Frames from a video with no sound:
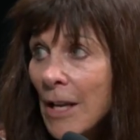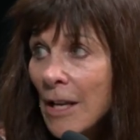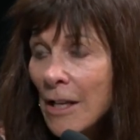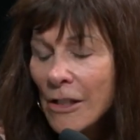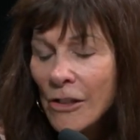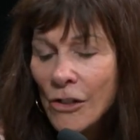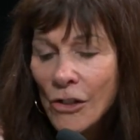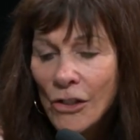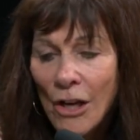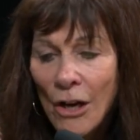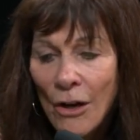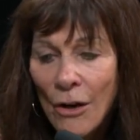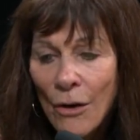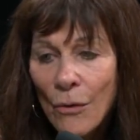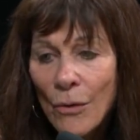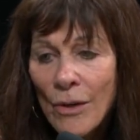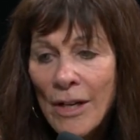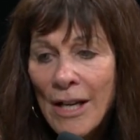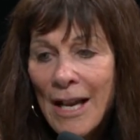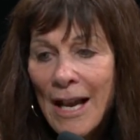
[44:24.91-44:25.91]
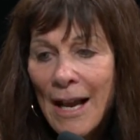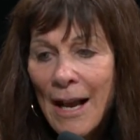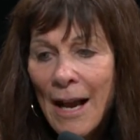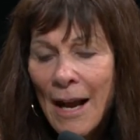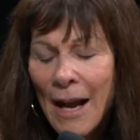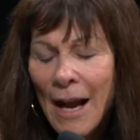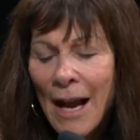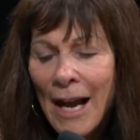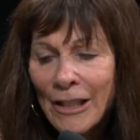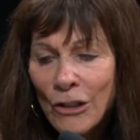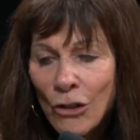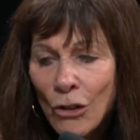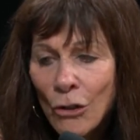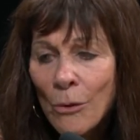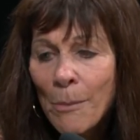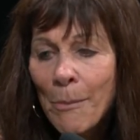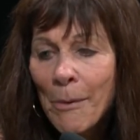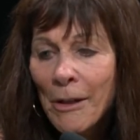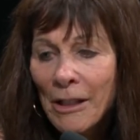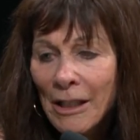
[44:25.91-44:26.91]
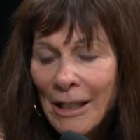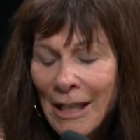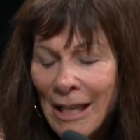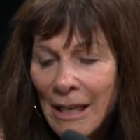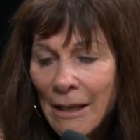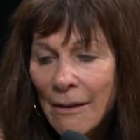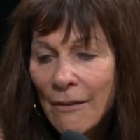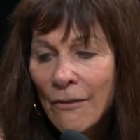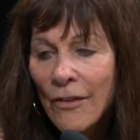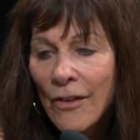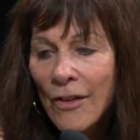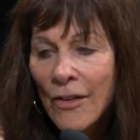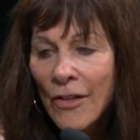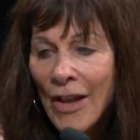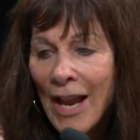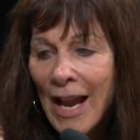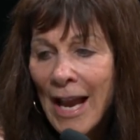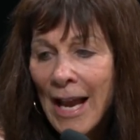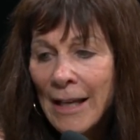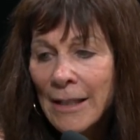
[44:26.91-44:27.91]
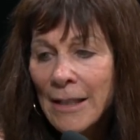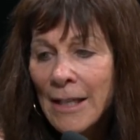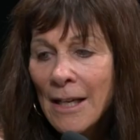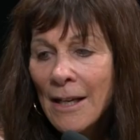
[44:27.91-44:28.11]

So uh, I do believe that.